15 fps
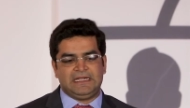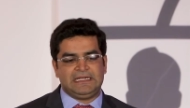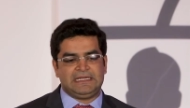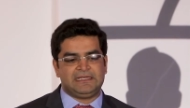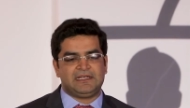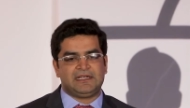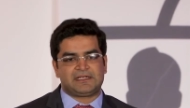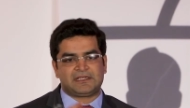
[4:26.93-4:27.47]

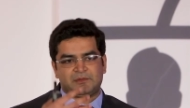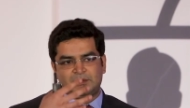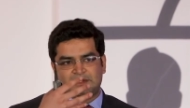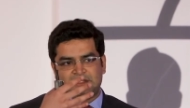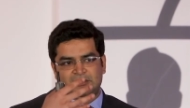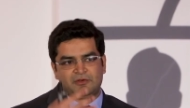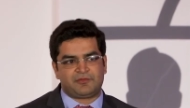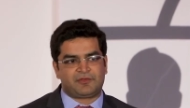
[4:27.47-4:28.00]
integrated
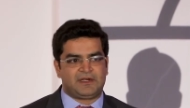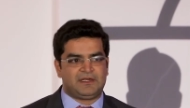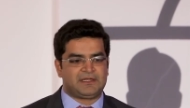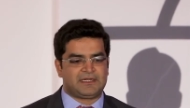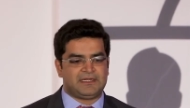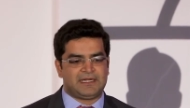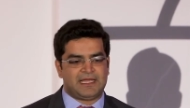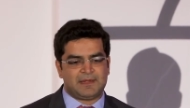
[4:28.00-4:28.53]
within your
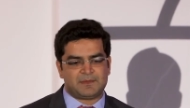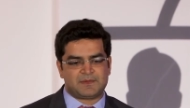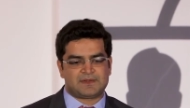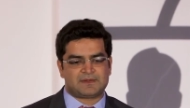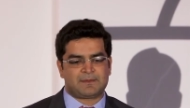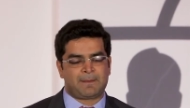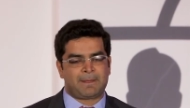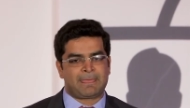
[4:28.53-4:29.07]
front-end
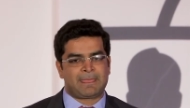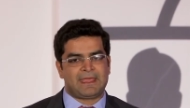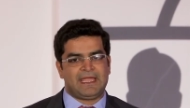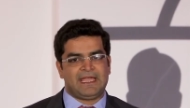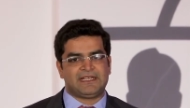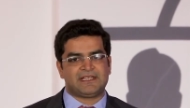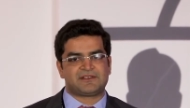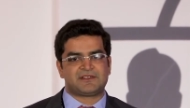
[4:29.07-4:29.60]
apps,
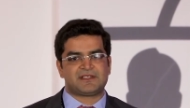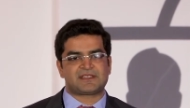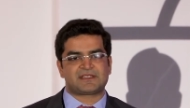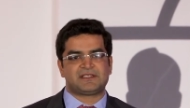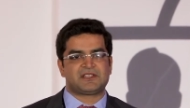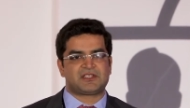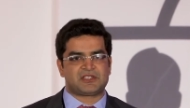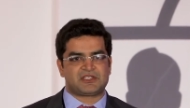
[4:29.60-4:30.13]
and a risk
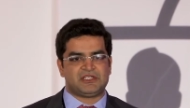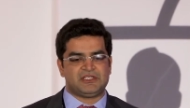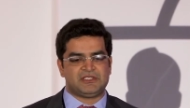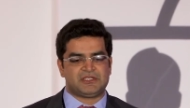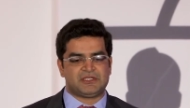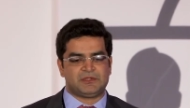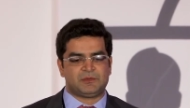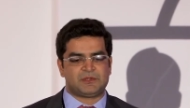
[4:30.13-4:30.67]
decision
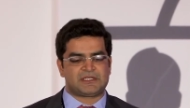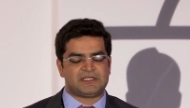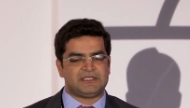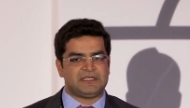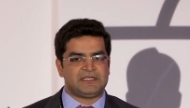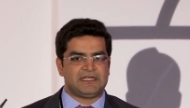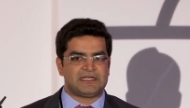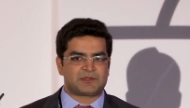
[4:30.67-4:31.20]
engine, which
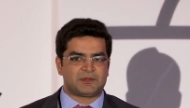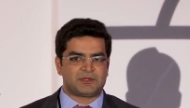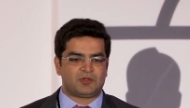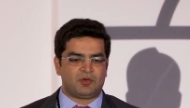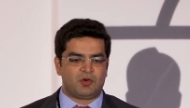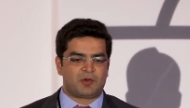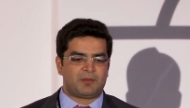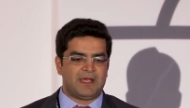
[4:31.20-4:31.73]
integrates with
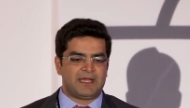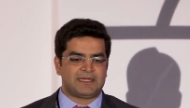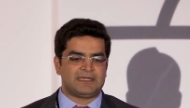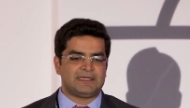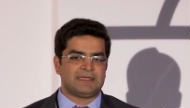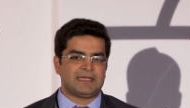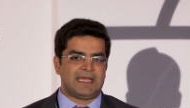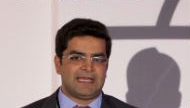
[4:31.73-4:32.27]
core
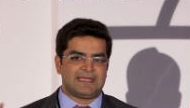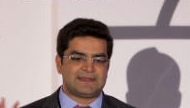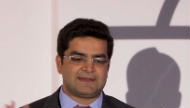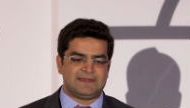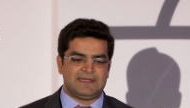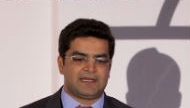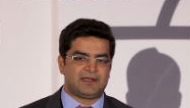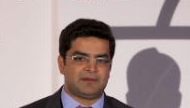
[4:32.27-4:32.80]
banking and
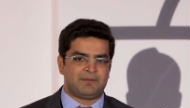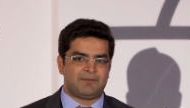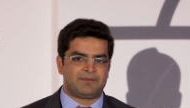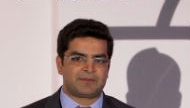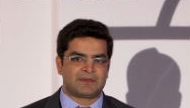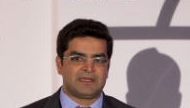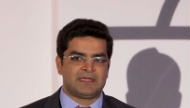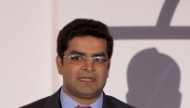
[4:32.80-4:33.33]
CRM,
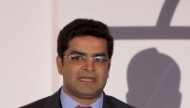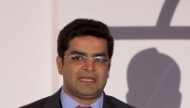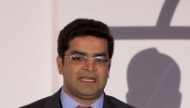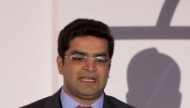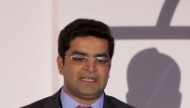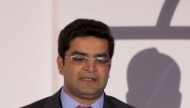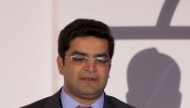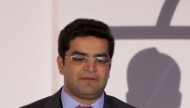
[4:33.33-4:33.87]

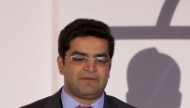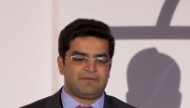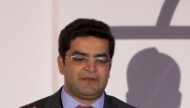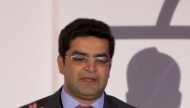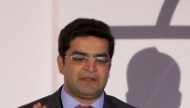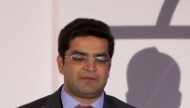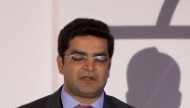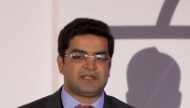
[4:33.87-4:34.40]
and
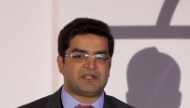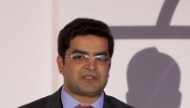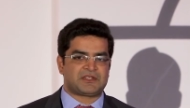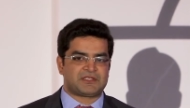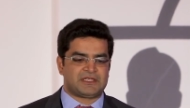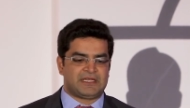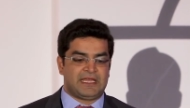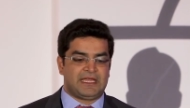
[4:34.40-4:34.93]
whenever a
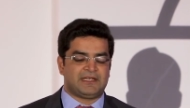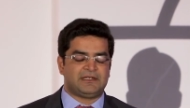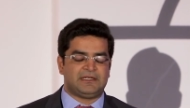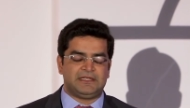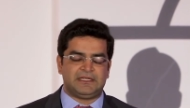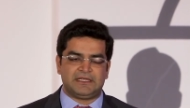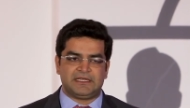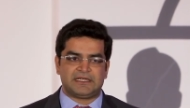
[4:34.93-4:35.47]
decision, and
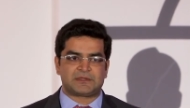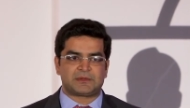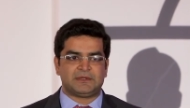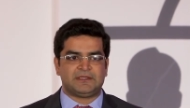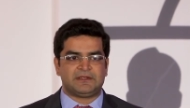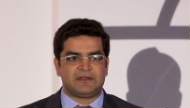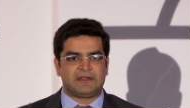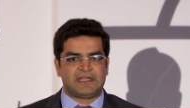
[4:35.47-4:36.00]
integrates
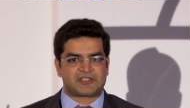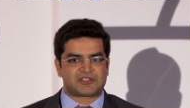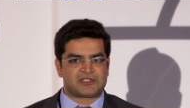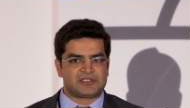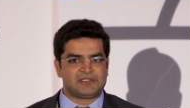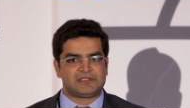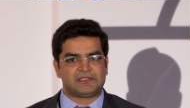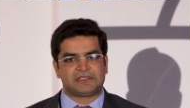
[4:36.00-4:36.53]
with
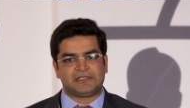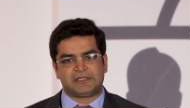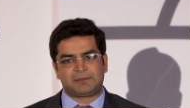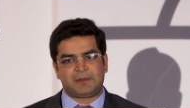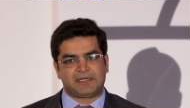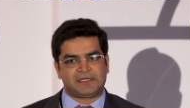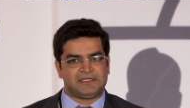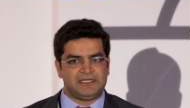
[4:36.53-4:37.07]
external
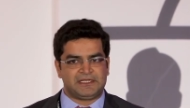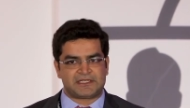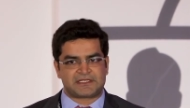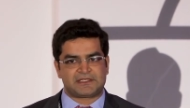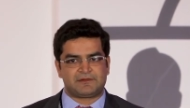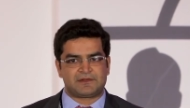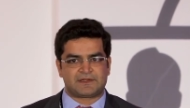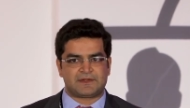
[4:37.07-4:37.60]
third-party data
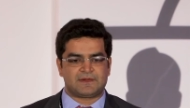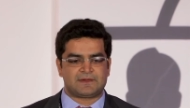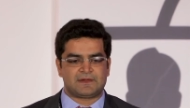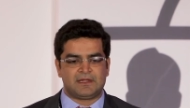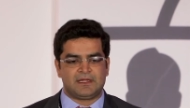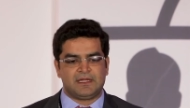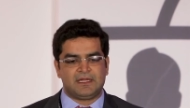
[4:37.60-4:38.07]
services,